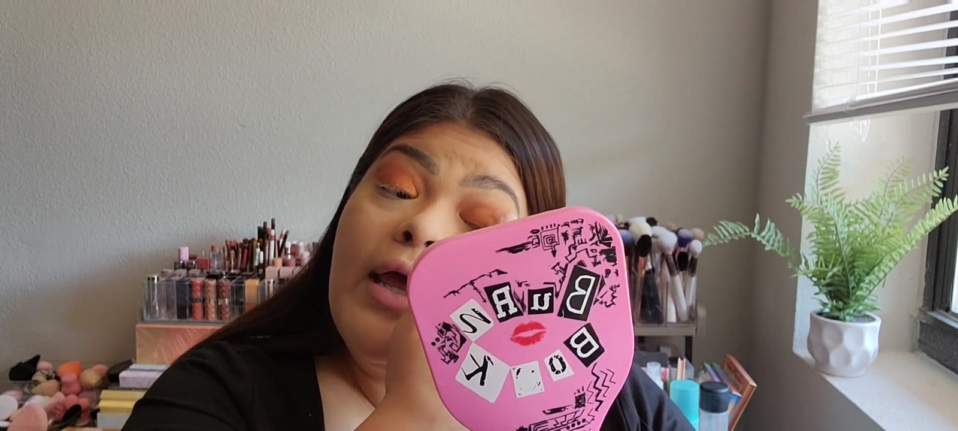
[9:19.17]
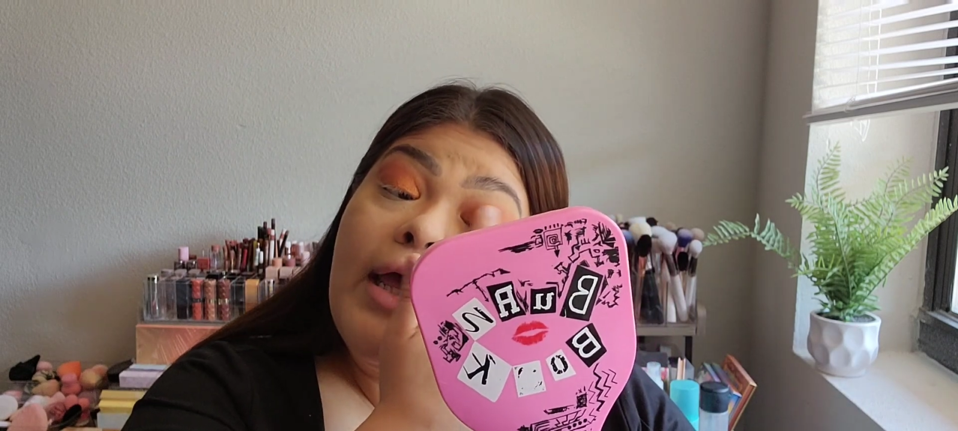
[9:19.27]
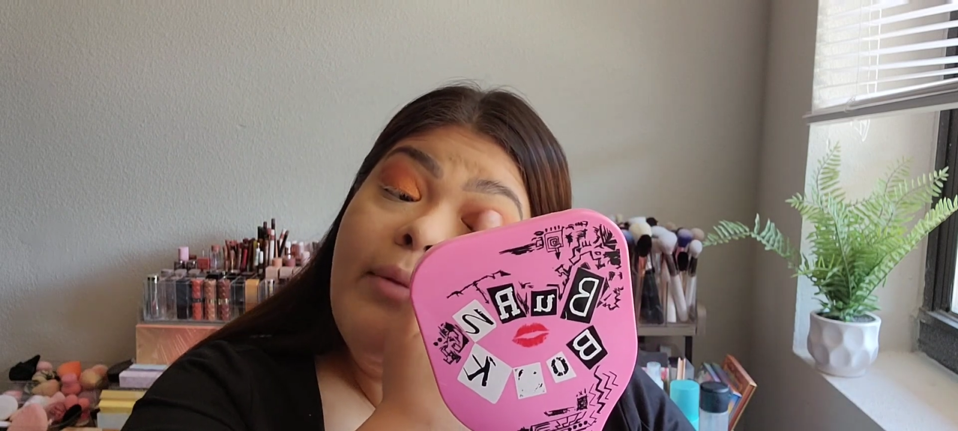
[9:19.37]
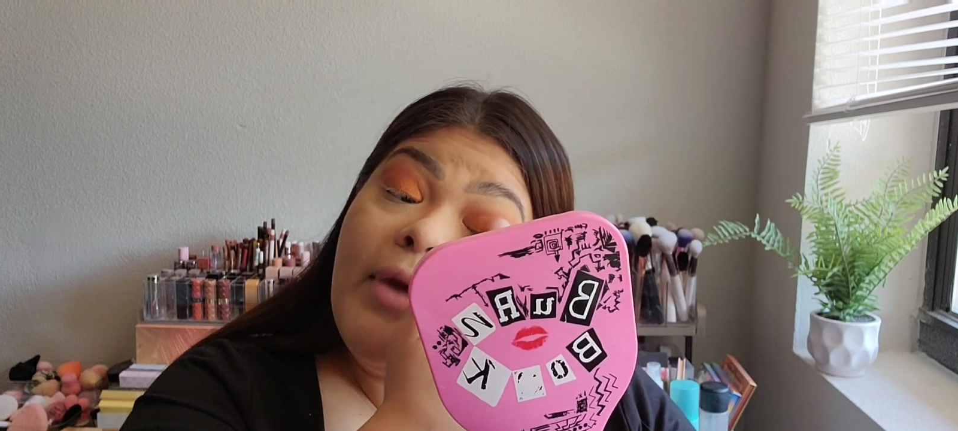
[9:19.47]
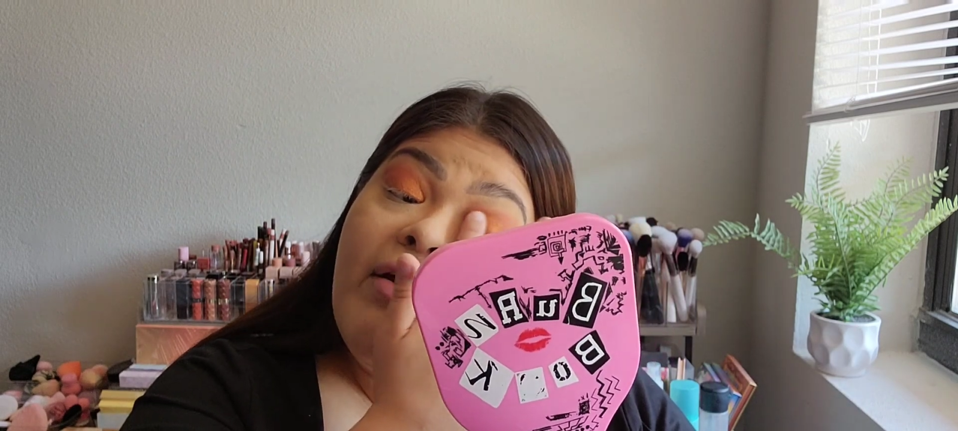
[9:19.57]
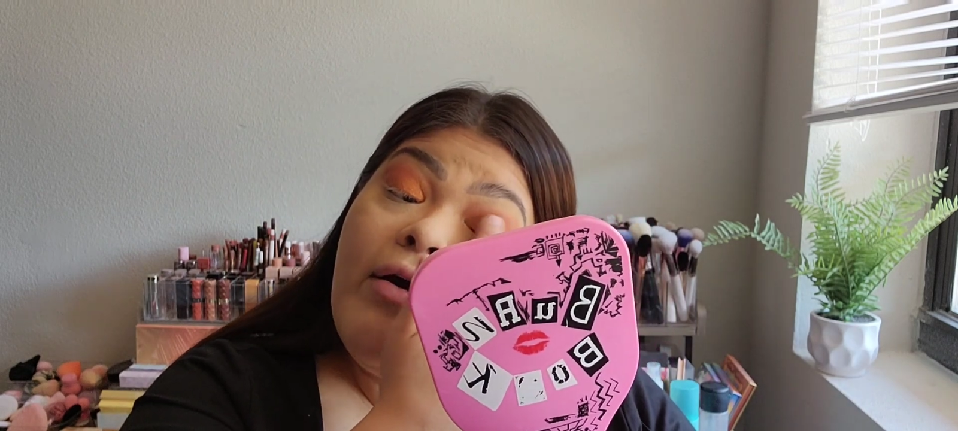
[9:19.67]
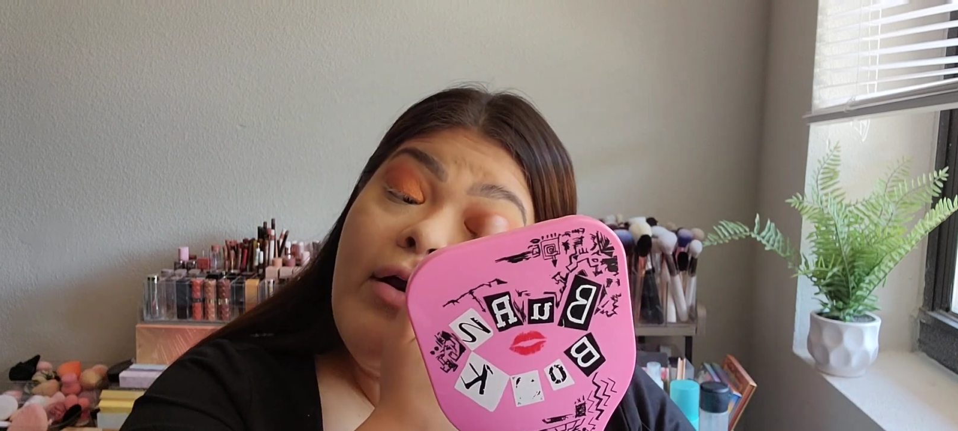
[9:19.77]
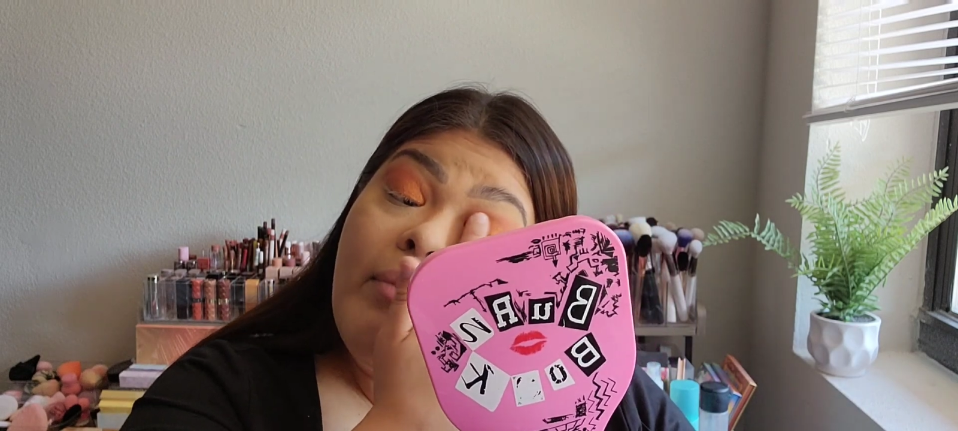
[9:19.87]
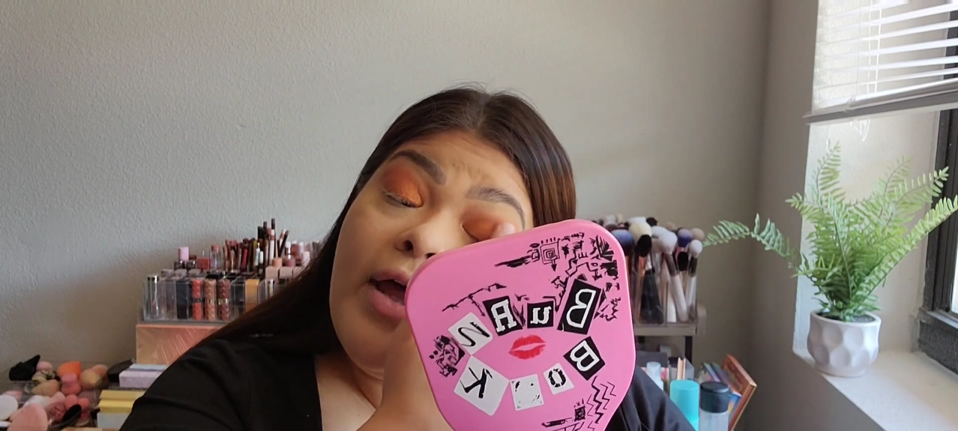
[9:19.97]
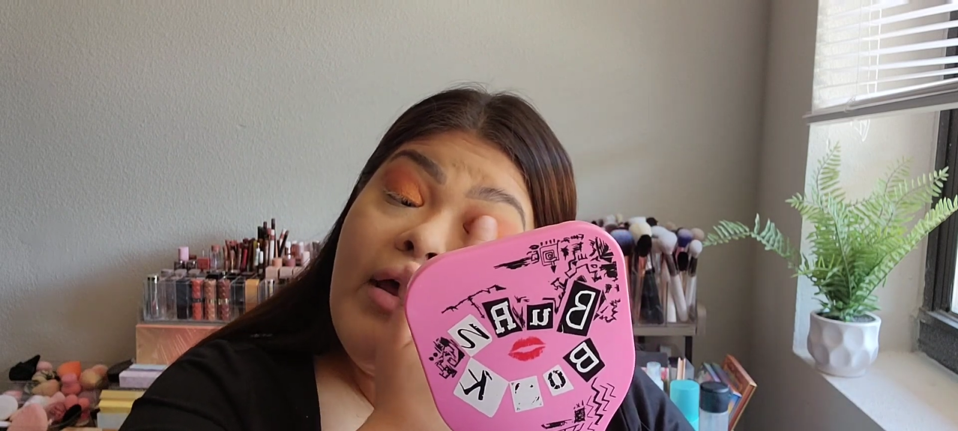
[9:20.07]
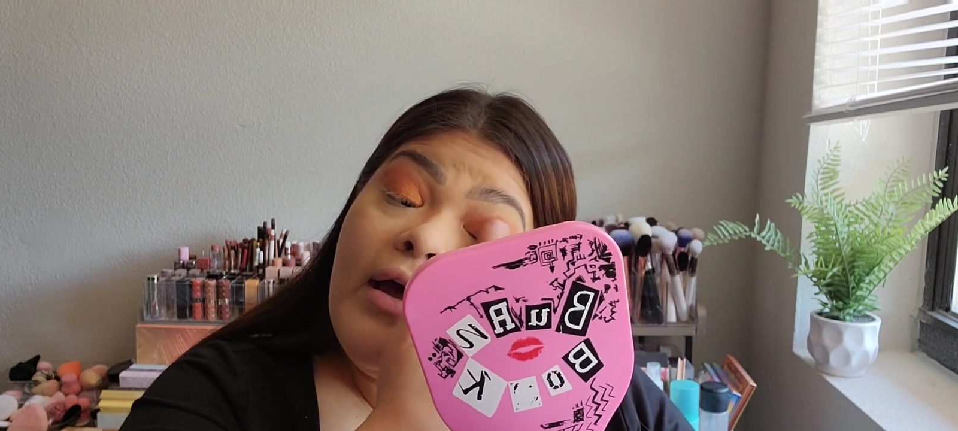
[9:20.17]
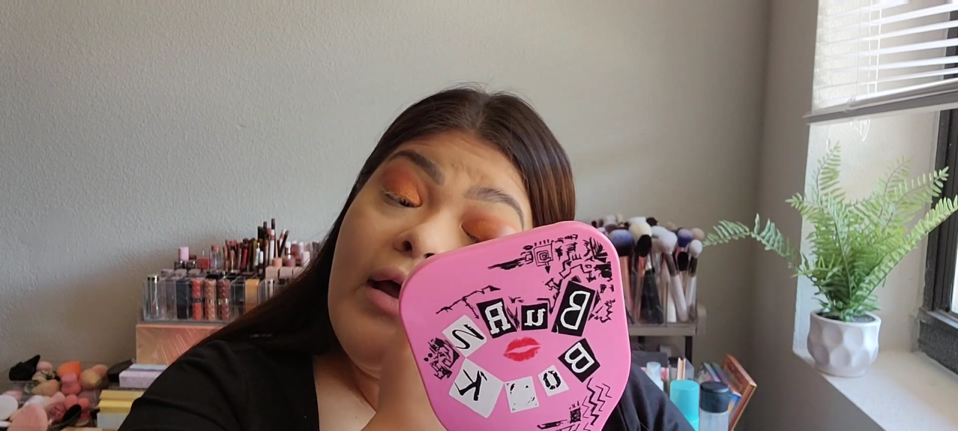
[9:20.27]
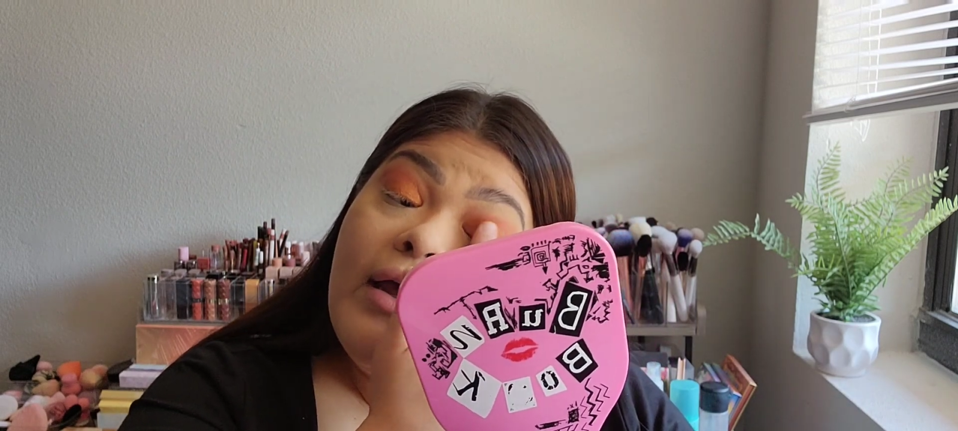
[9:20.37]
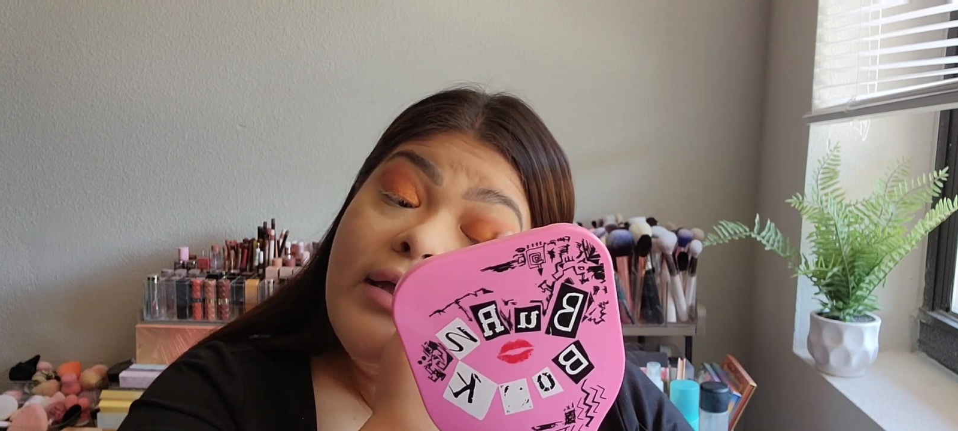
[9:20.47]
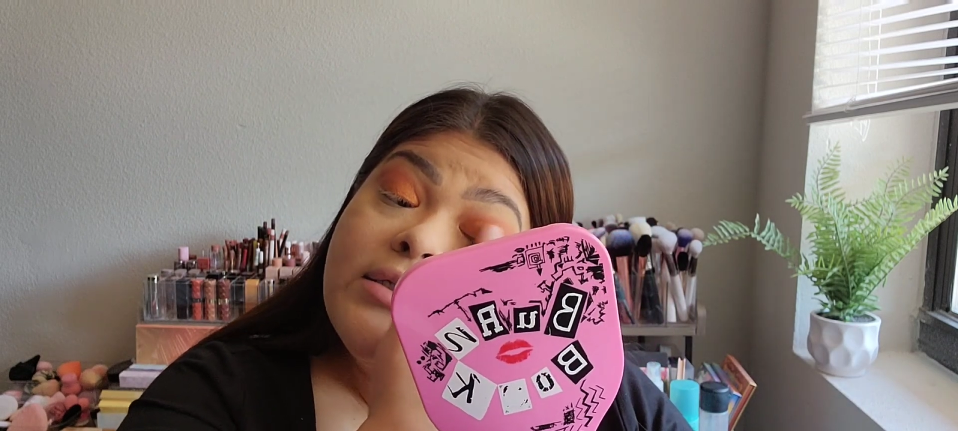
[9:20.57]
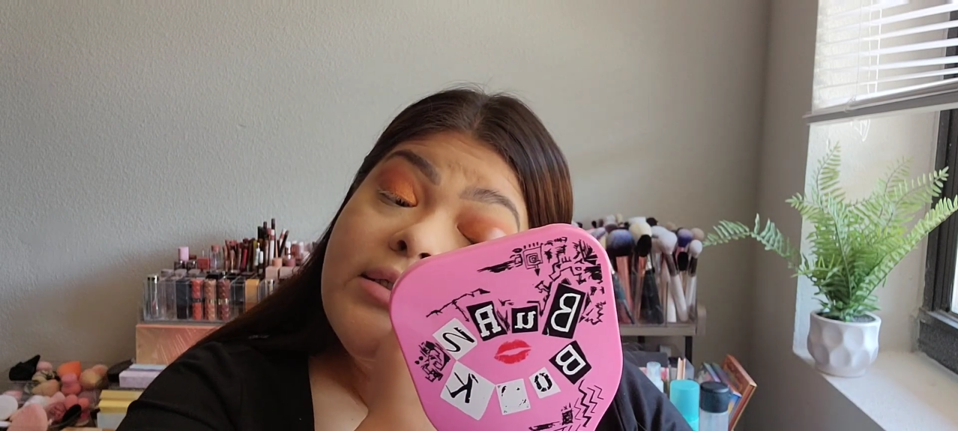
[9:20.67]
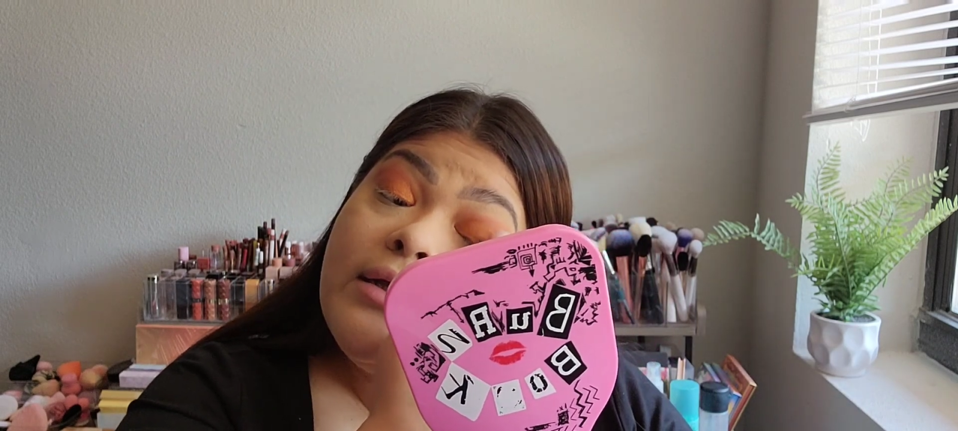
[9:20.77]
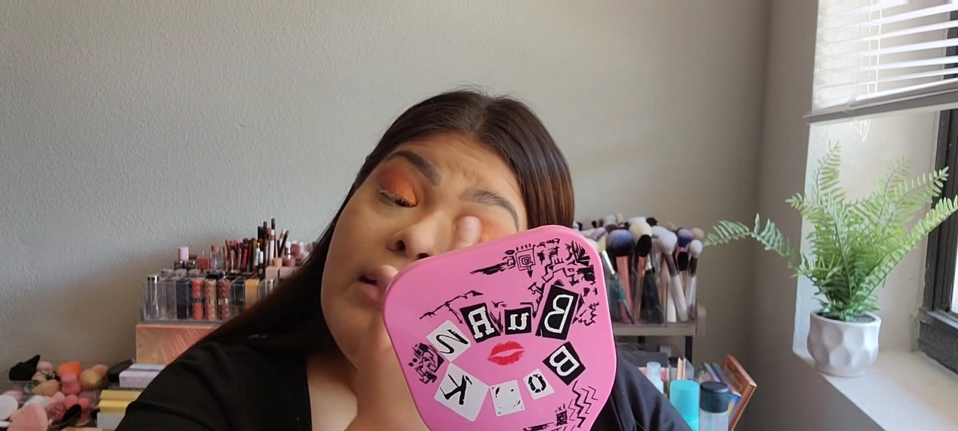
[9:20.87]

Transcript: in my on my eyes